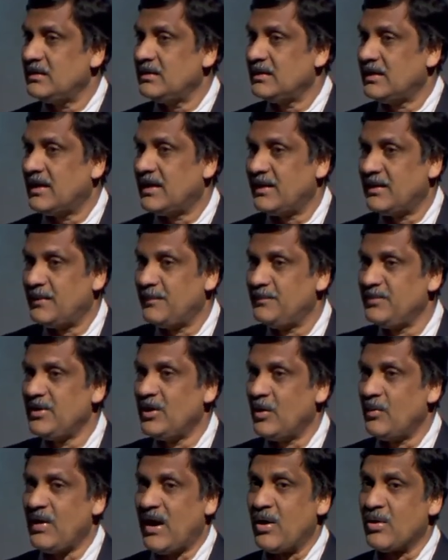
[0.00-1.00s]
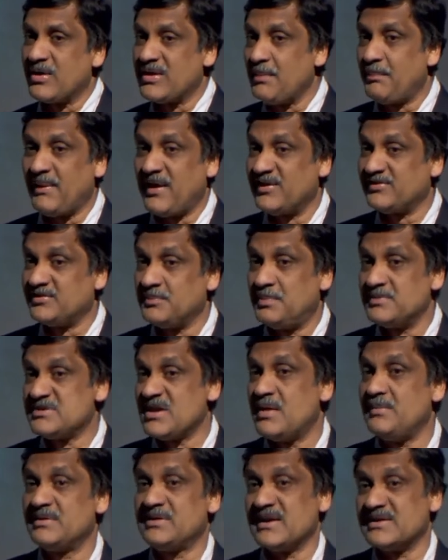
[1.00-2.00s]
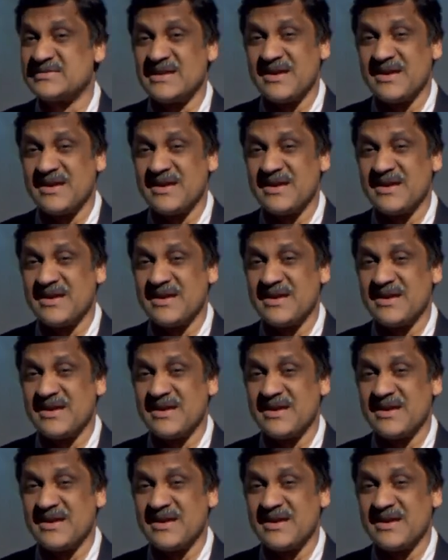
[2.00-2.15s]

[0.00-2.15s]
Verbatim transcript: you know, how do they pass the pajama test?